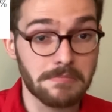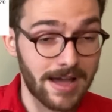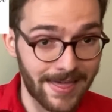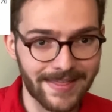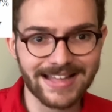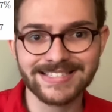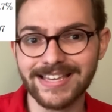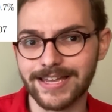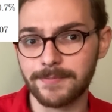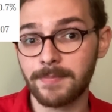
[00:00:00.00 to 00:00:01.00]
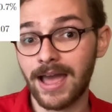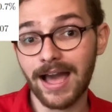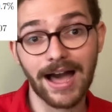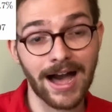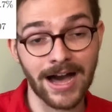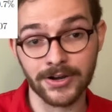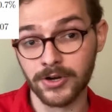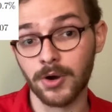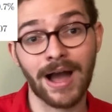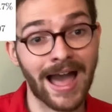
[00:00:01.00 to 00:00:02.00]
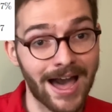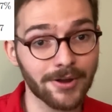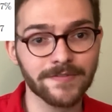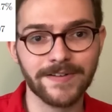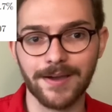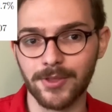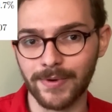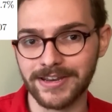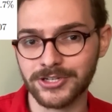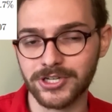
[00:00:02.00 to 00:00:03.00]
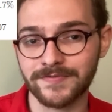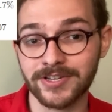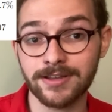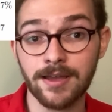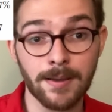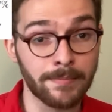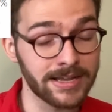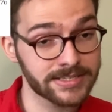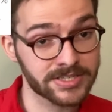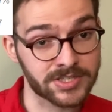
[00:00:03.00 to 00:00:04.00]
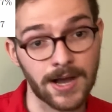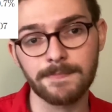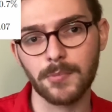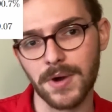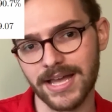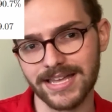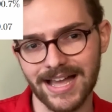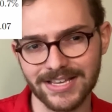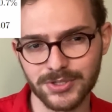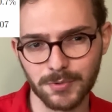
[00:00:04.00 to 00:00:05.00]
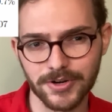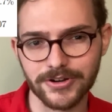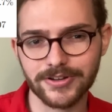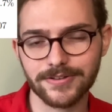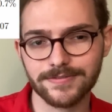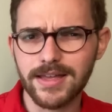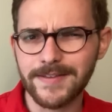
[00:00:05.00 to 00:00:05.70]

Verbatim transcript: And that's it. I don't know how to find the way to shift it, but some way has to work.